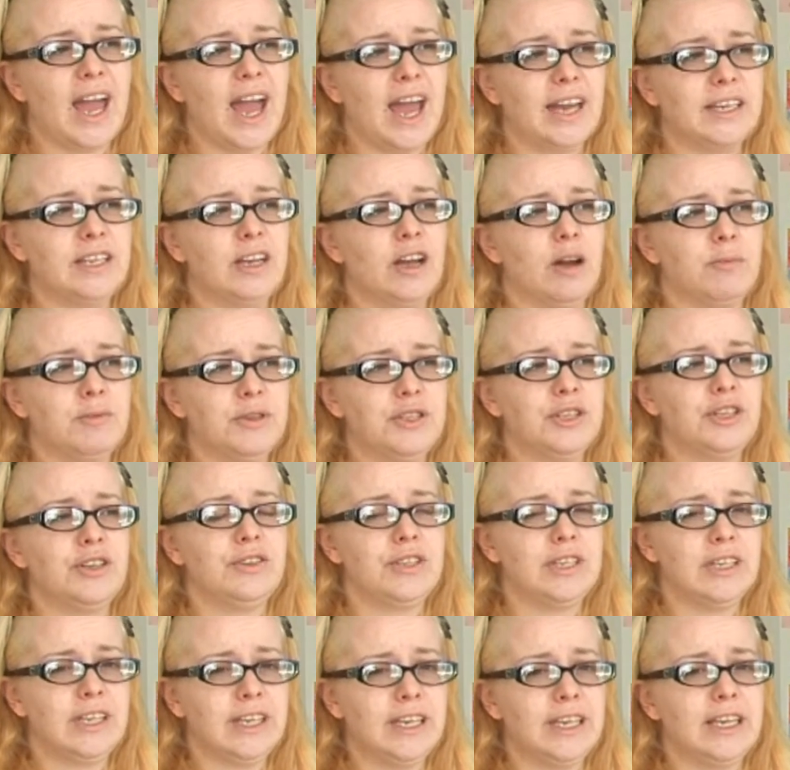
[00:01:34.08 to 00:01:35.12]
any
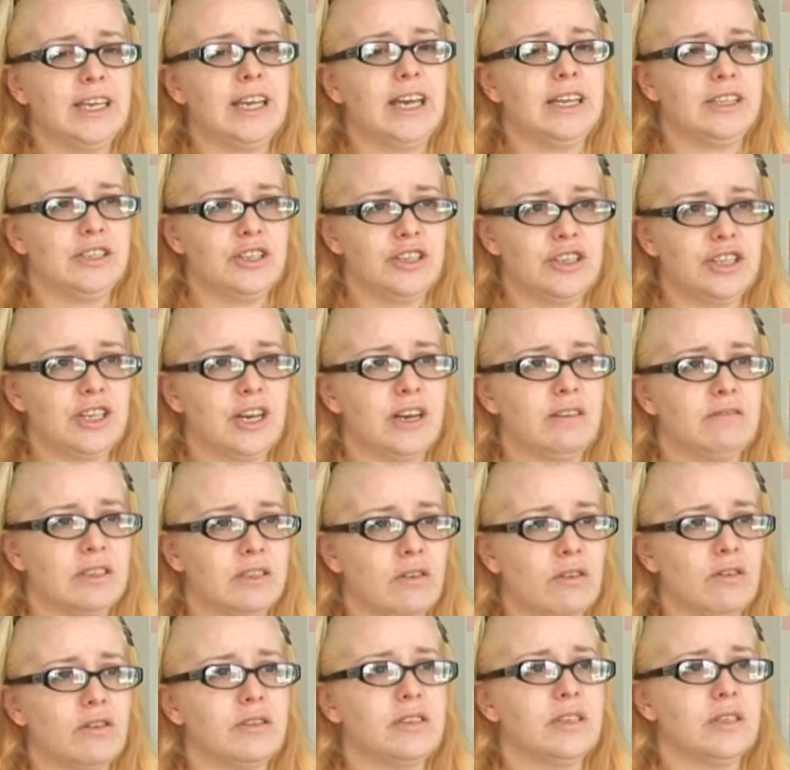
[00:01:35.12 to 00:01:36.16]
opportunity that you can get to share
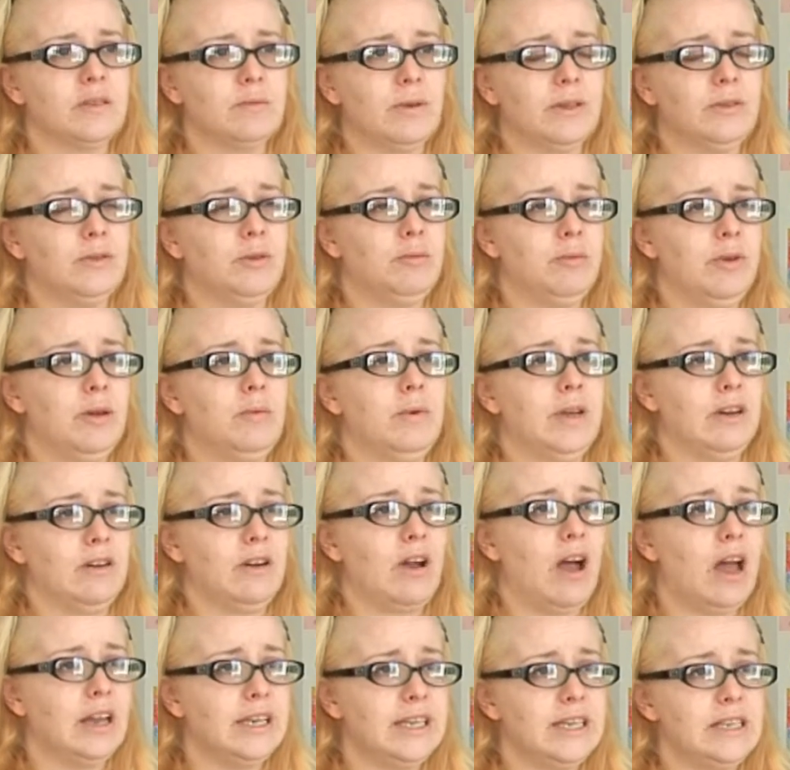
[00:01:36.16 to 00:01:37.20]
resources, whether it be with your
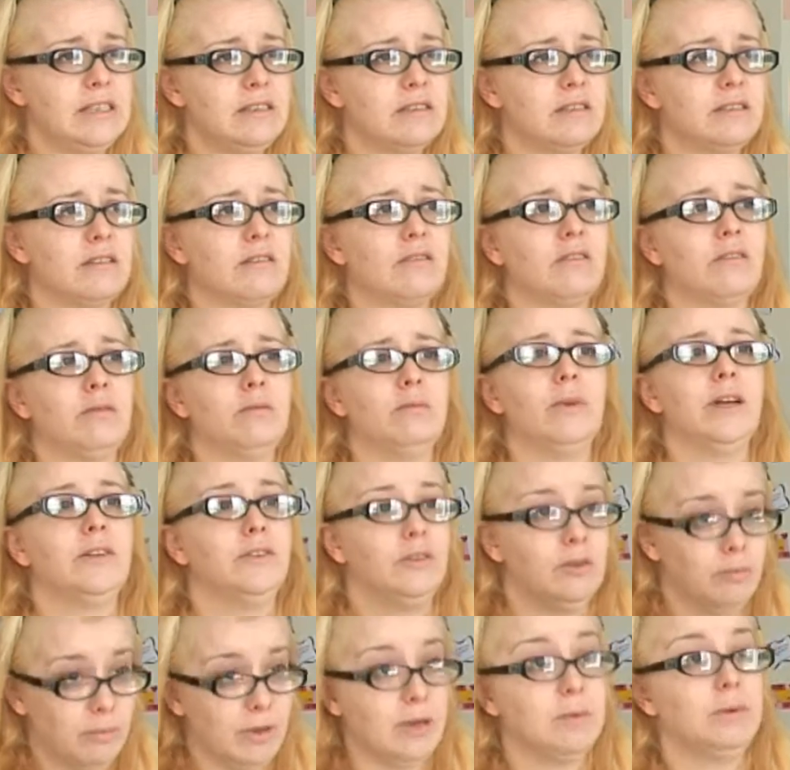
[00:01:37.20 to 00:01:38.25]
colleagues or
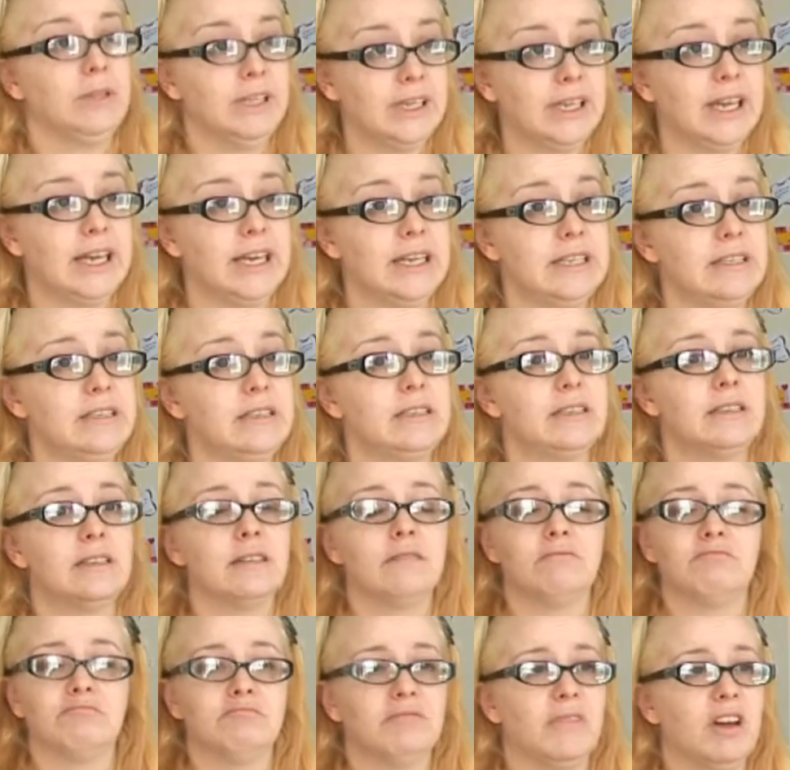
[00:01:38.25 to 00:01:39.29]
whether it be with the kids,
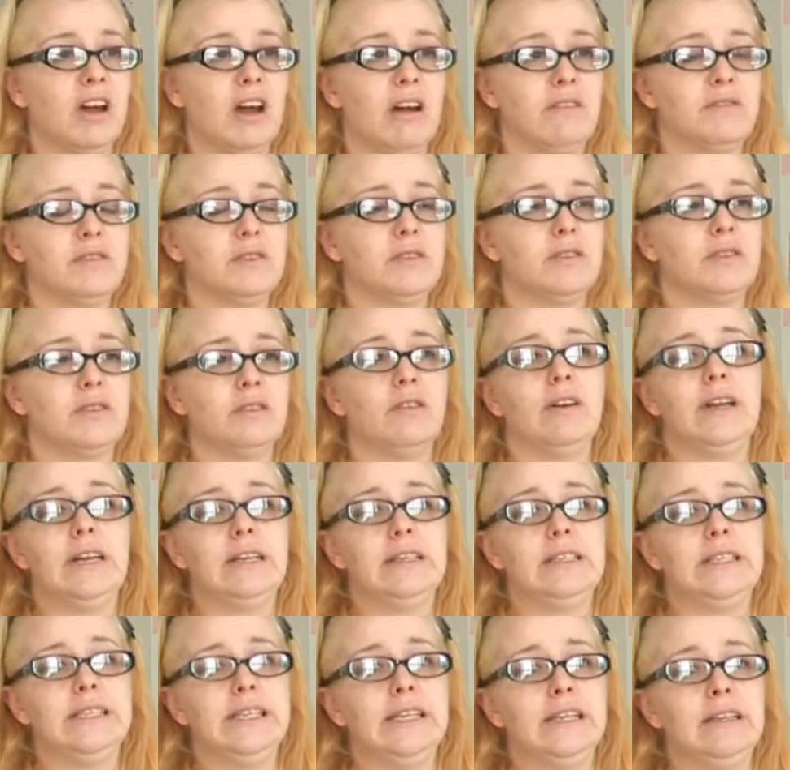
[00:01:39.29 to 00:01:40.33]
offers us a
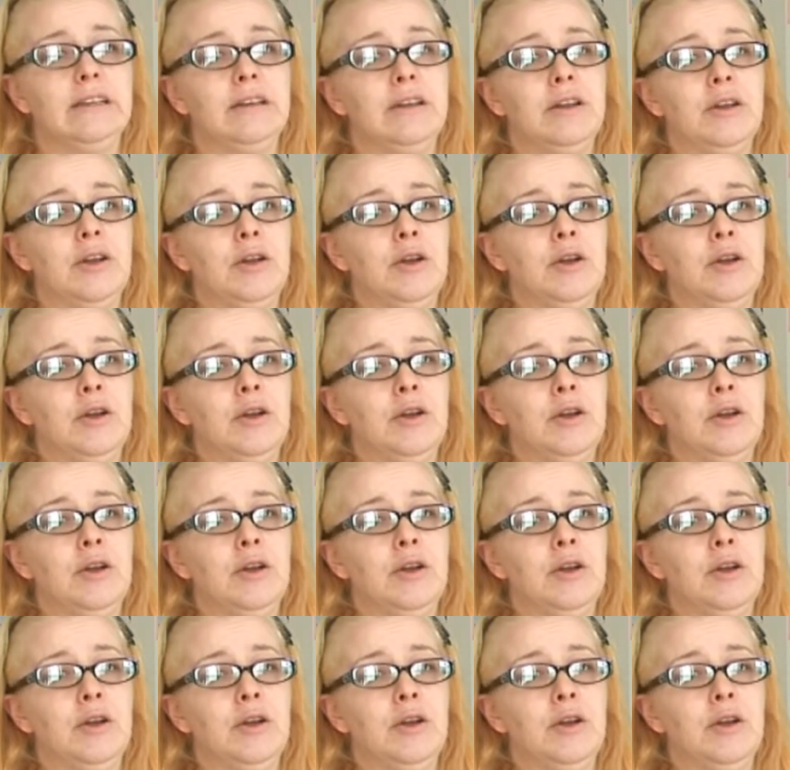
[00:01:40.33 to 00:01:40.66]
great idea.